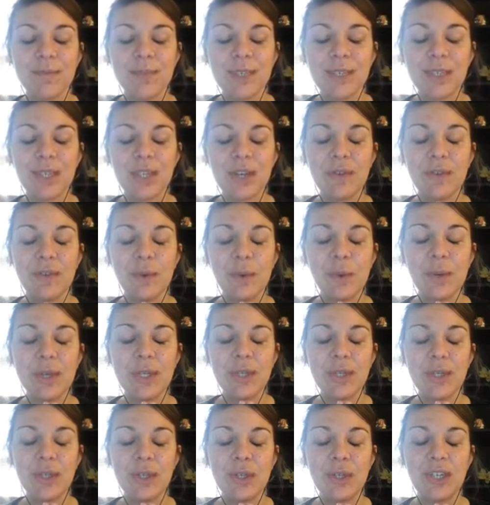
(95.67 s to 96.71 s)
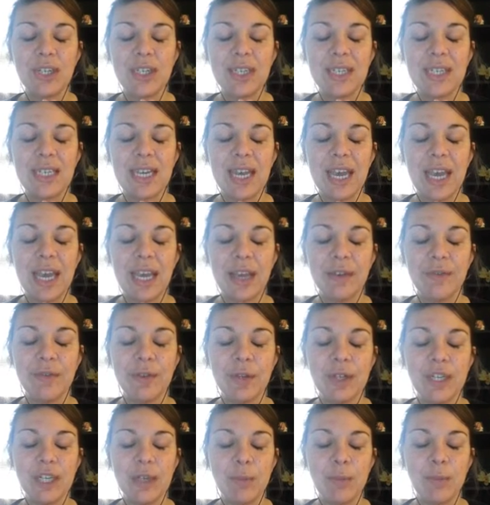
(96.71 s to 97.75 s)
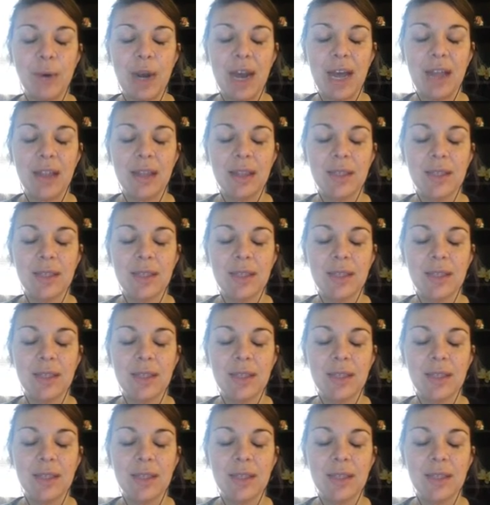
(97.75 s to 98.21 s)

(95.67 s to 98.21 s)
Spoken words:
if you want to just take a few deep breaths,